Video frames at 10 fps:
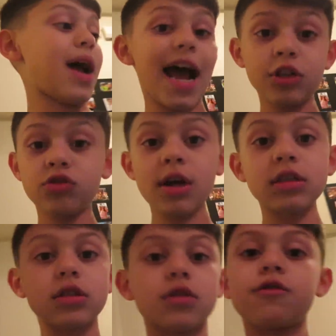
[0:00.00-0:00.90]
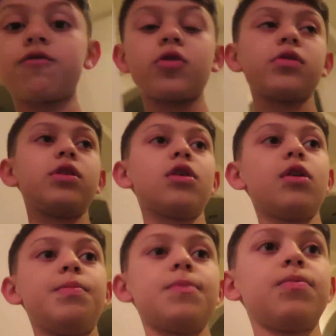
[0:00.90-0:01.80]
address for
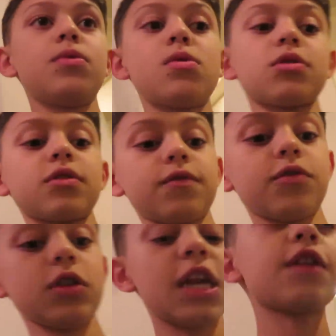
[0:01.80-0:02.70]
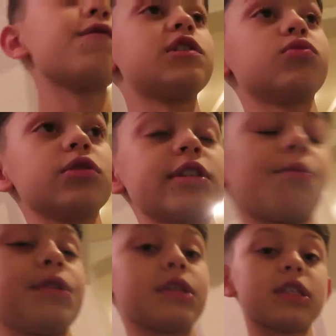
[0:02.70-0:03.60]
the people, for the individuals
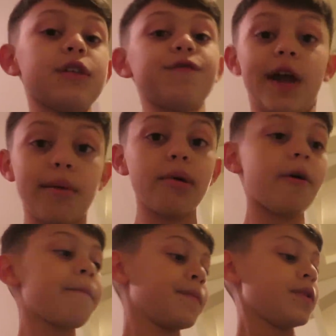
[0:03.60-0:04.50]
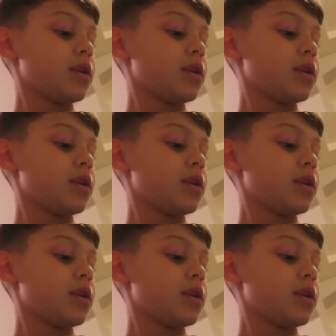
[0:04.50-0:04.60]
that want to send fan mail.